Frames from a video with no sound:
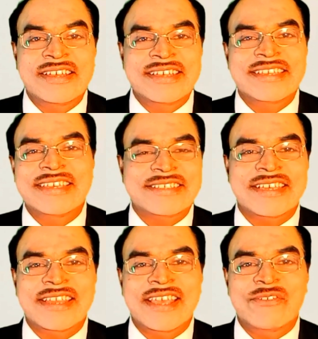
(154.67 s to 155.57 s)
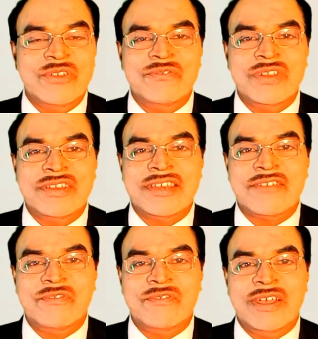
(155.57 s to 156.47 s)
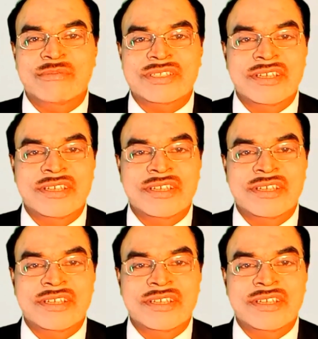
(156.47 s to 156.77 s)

each and every fintech firms.